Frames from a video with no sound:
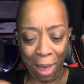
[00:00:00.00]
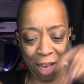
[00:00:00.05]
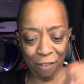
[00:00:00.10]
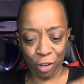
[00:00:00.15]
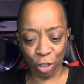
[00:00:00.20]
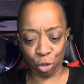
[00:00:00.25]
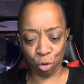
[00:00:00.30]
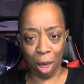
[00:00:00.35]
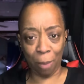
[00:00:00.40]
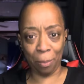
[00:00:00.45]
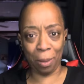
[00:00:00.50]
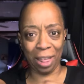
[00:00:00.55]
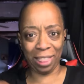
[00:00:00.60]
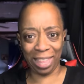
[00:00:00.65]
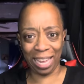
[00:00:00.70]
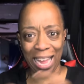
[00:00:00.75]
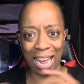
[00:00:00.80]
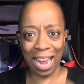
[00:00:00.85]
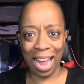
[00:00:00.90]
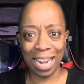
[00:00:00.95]
having trouble. I
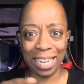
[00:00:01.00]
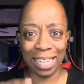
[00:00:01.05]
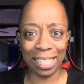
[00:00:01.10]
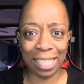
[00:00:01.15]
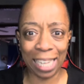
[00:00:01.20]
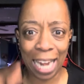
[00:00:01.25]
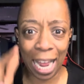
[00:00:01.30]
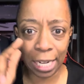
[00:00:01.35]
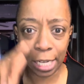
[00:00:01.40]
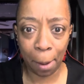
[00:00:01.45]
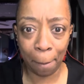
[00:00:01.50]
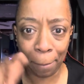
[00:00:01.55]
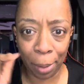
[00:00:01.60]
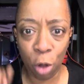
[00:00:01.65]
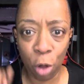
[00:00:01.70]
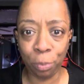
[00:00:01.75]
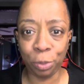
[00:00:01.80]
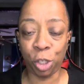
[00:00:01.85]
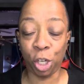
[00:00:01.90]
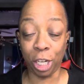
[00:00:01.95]
think I got disconnected.
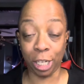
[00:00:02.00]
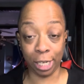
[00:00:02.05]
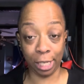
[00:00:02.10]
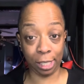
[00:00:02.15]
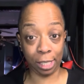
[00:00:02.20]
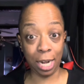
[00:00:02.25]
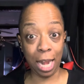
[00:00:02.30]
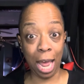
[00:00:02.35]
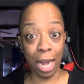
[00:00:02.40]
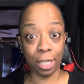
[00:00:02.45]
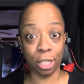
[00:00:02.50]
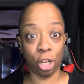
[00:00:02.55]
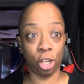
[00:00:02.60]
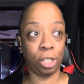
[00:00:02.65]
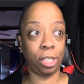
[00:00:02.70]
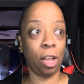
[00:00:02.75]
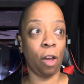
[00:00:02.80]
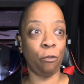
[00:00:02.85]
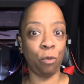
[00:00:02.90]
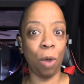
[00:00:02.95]
Bloop, she disconnected
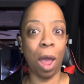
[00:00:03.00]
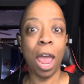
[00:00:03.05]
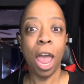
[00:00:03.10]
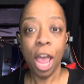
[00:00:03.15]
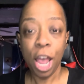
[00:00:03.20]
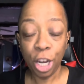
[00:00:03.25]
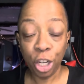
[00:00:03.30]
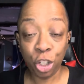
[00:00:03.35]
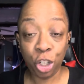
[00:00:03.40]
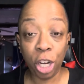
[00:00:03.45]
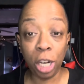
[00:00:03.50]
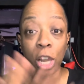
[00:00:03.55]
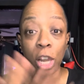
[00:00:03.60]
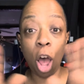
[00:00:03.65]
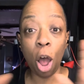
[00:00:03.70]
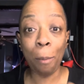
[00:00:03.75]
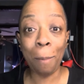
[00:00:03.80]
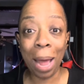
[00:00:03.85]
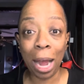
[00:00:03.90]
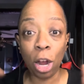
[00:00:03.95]
herself, right? She
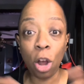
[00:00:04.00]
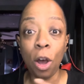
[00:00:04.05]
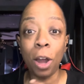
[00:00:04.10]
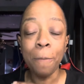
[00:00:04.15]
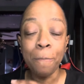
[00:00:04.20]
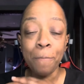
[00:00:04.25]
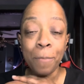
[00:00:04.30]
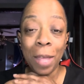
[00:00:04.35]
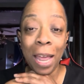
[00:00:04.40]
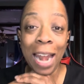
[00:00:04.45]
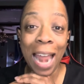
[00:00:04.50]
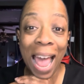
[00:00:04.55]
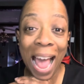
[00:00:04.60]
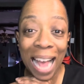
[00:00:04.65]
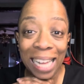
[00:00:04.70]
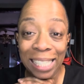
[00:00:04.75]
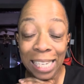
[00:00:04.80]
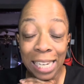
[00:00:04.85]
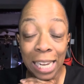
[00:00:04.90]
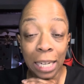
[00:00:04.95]
logged back on and
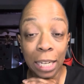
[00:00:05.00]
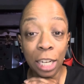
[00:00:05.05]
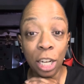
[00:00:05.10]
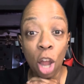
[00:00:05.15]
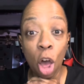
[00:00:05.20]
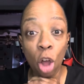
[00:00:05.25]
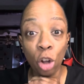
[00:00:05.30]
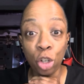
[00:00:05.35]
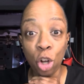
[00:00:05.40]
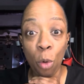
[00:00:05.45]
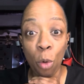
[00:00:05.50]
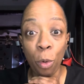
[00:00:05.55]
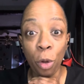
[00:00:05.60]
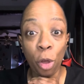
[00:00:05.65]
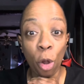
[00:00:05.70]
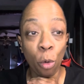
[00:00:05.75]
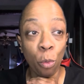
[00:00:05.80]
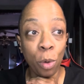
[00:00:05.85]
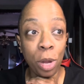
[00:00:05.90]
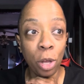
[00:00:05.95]
accidentally logged on with
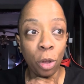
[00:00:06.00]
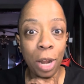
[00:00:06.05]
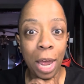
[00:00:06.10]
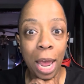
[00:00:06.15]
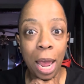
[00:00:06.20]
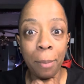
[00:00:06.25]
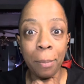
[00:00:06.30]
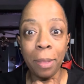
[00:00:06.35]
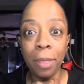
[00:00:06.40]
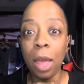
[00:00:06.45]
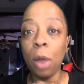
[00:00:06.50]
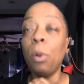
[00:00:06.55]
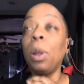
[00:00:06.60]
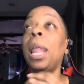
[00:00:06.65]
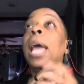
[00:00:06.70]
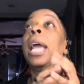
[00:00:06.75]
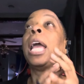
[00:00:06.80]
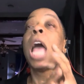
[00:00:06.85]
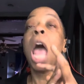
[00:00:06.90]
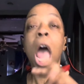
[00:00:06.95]
her real name. And they were
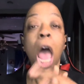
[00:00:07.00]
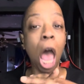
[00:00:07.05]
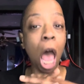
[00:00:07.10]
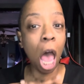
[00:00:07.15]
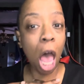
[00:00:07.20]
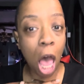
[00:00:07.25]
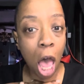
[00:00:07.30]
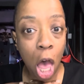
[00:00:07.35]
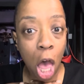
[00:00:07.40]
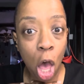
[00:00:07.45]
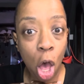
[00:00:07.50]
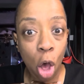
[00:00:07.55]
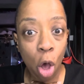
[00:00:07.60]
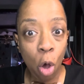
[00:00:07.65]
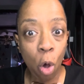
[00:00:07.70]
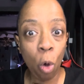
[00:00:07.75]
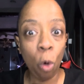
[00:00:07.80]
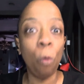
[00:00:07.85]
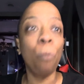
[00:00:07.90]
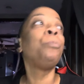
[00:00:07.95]
like,
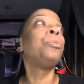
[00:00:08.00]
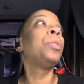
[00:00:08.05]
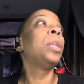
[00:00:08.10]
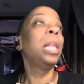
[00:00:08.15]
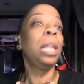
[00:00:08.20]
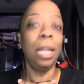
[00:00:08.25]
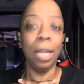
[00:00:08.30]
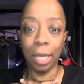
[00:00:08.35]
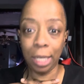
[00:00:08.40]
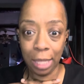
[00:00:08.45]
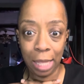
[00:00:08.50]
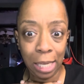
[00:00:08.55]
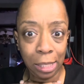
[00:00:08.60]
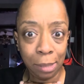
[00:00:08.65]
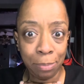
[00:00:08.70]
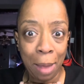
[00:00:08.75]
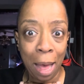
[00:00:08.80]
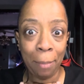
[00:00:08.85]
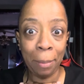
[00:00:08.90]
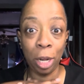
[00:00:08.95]
oh, look at this,
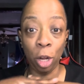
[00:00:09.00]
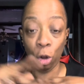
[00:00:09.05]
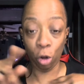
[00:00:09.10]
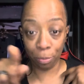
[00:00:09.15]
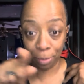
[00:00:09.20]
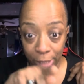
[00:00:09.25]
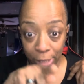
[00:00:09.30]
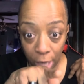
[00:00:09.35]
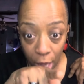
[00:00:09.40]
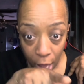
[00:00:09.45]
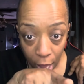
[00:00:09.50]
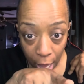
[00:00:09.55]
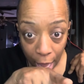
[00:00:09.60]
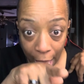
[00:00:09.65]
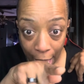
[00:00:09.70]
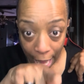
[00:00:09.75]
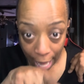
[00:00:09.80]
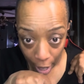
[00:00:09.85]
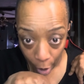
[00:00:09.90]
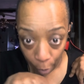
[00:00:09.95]
Mama Luke, Miss
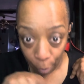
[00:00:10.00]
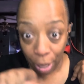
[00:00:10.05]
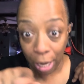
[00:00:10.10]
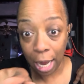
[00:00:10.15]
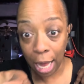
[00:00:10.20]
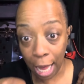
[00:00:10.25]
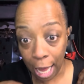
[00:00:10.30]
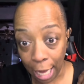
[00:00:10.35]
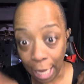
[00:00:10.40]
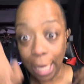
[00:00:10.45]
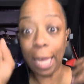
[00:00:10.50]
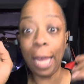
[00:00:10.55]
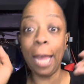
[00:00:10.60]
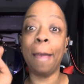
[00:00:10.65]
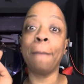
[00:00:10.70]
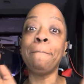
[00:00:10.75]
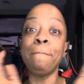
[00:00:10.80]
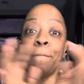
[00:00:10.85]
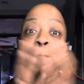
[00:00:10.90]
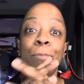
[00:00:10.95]
Erica
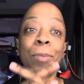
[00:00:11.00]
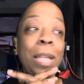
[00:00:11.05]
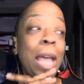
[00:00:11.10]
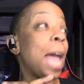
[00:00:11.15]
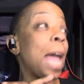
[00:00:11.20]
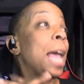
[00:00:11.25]
King. Okay,